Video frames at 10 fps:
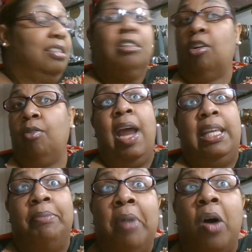the
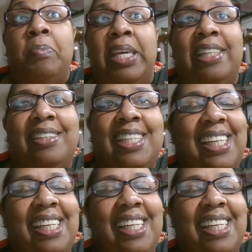granny moment.